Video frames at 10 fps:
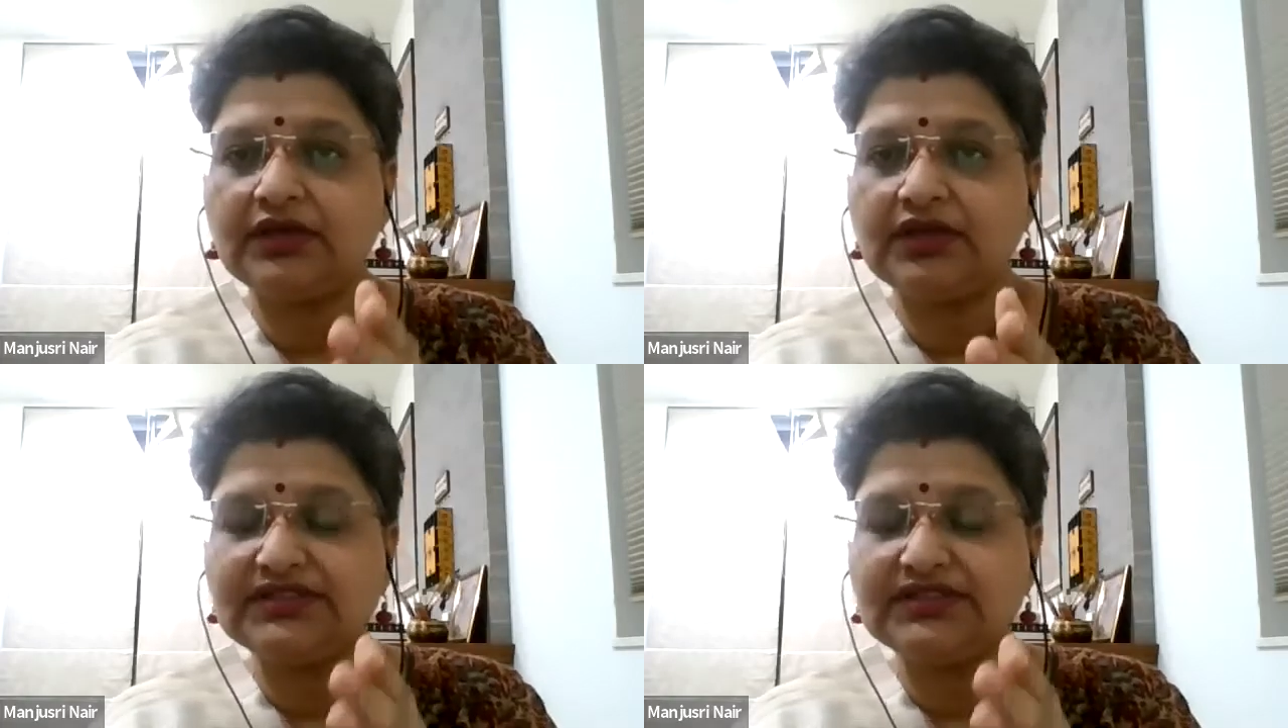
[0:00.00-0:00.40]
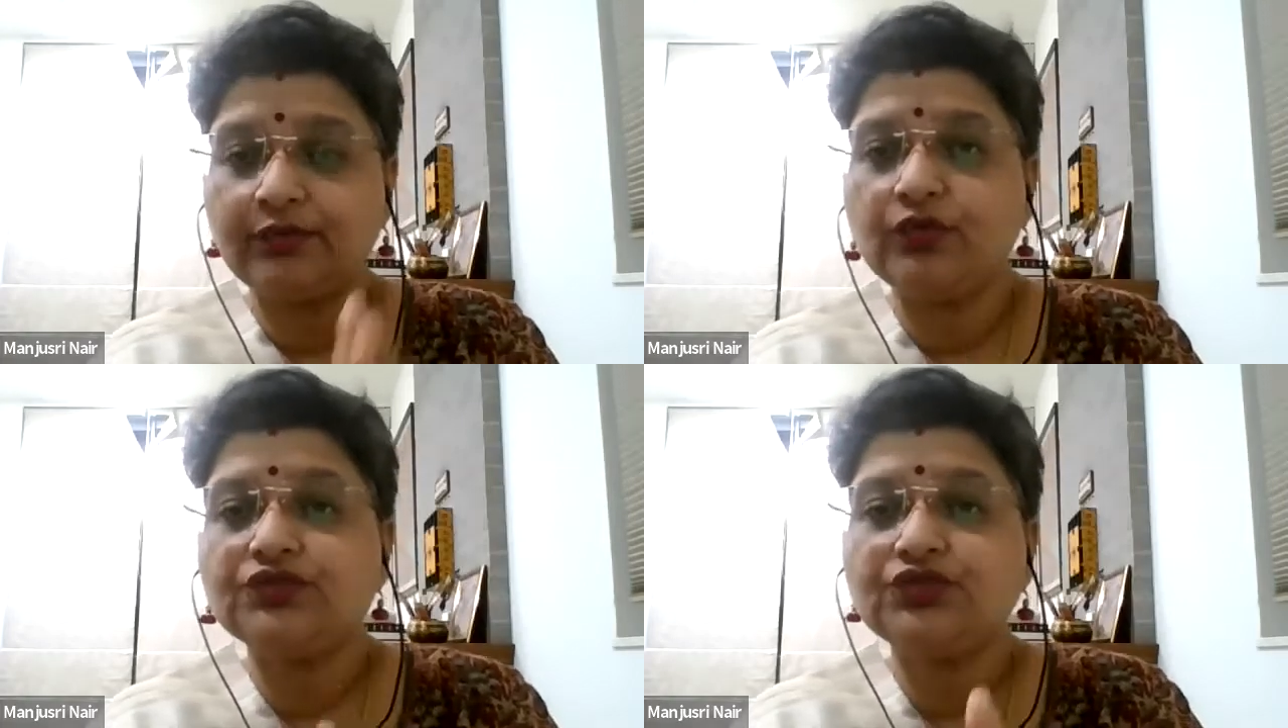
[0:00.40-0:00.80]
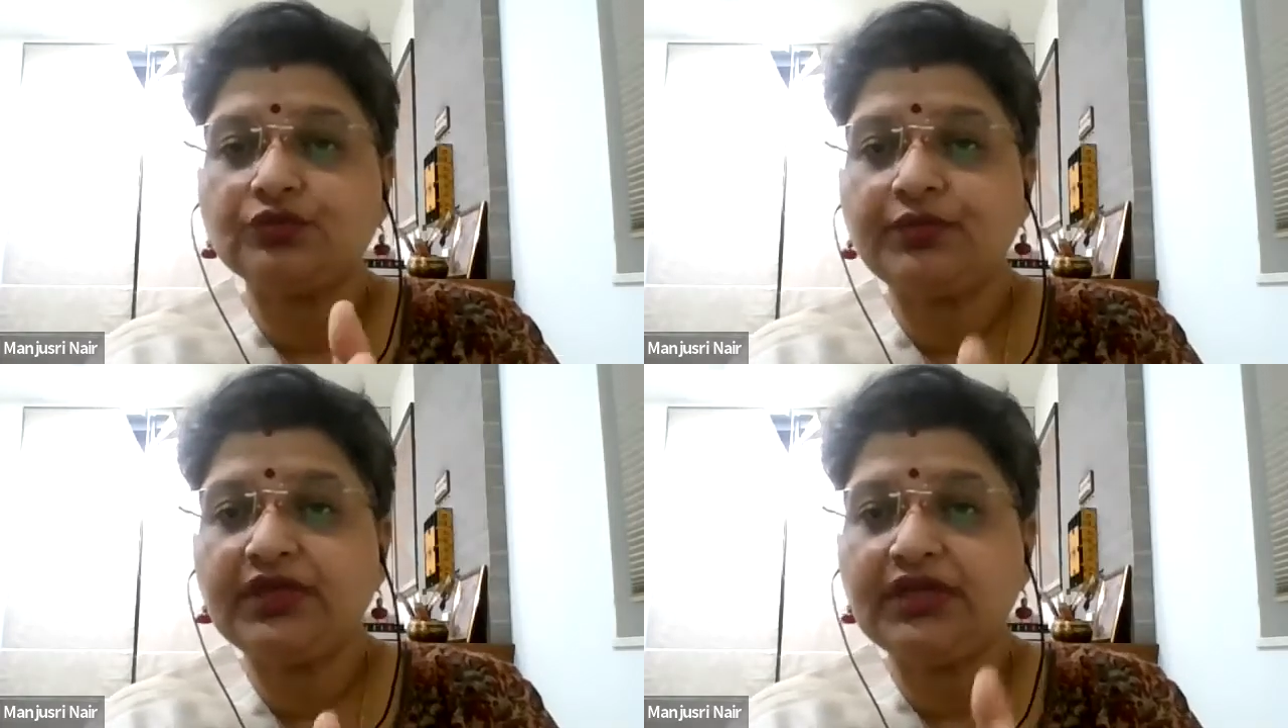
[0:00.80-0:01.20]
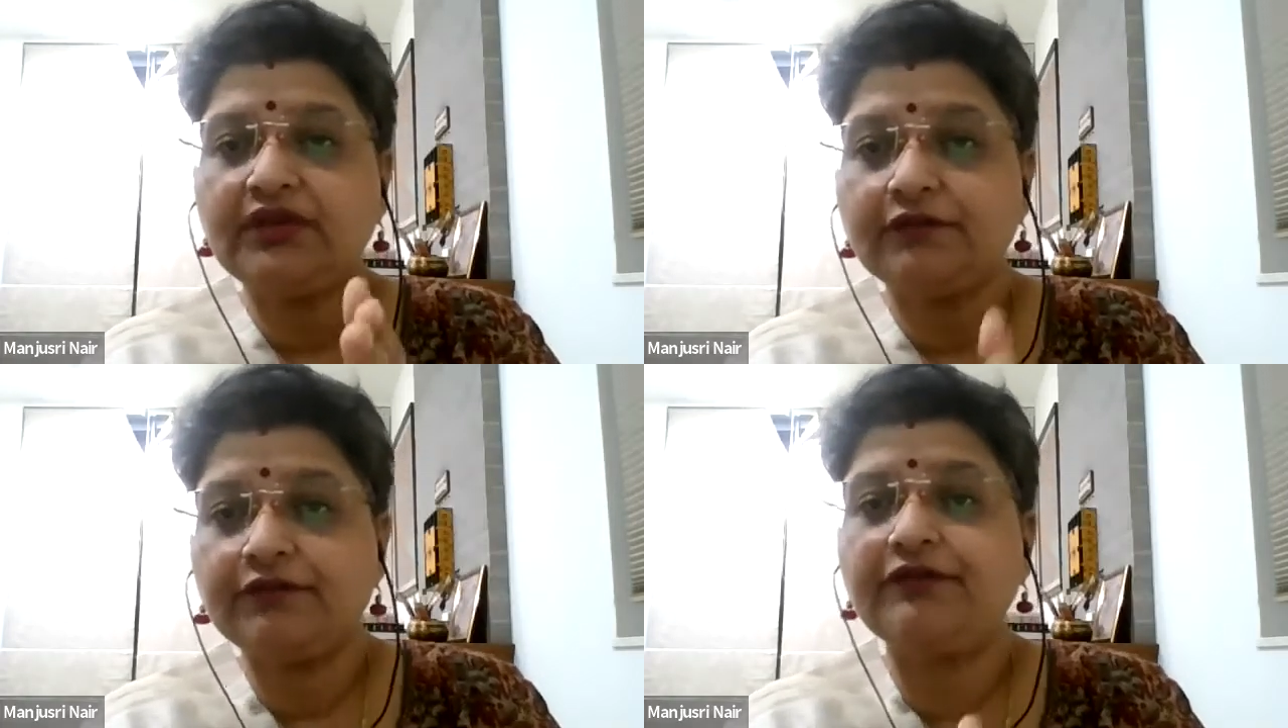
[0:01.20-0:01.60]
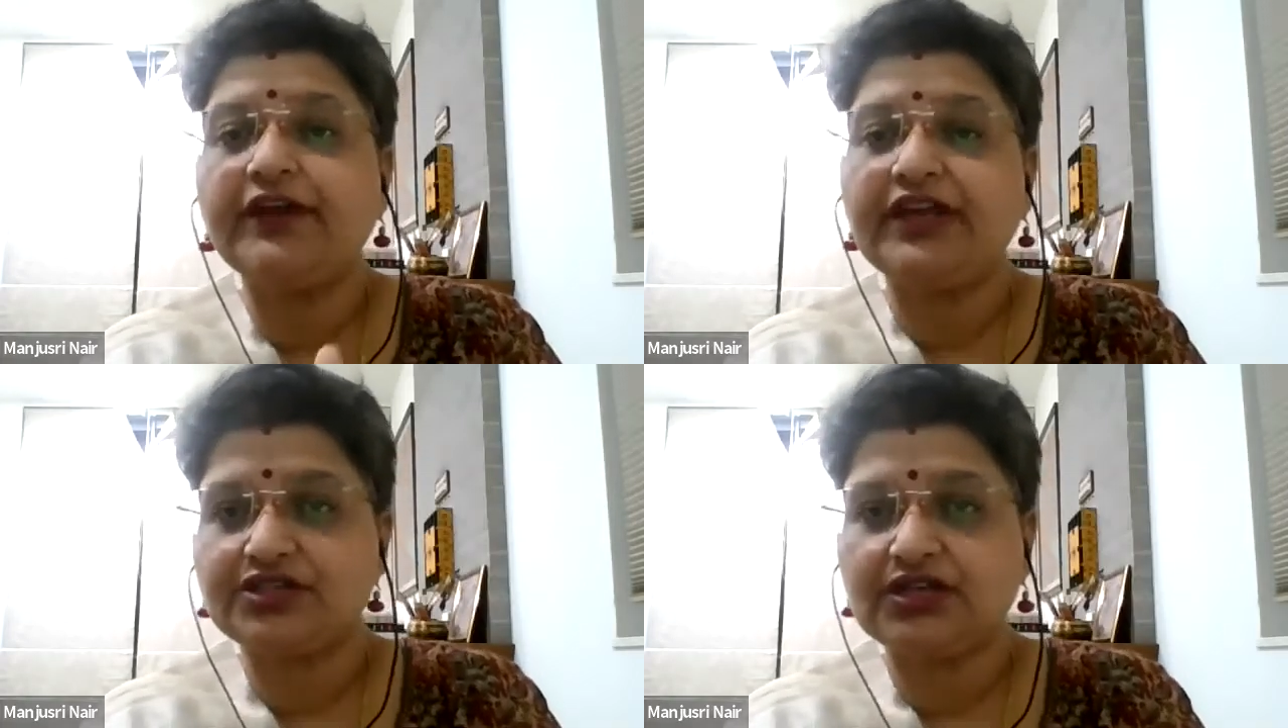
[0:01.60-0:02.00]
is supposed to be
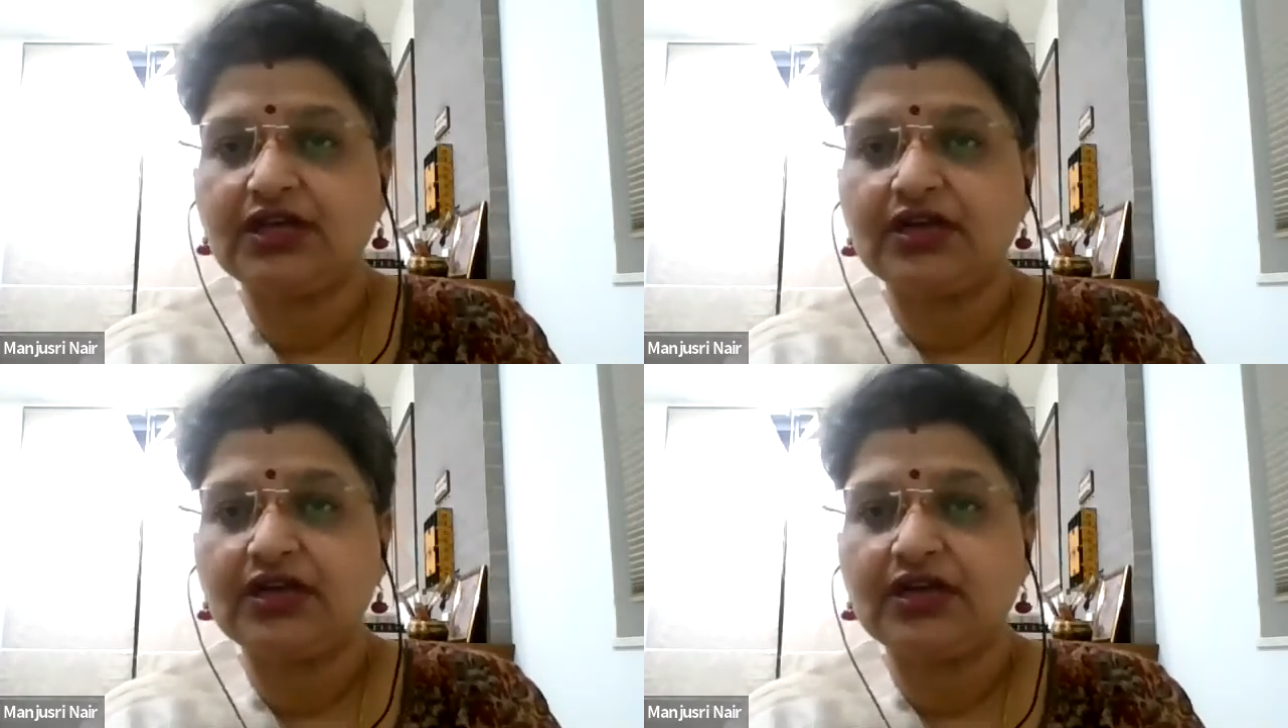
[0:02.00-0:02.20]
fresh.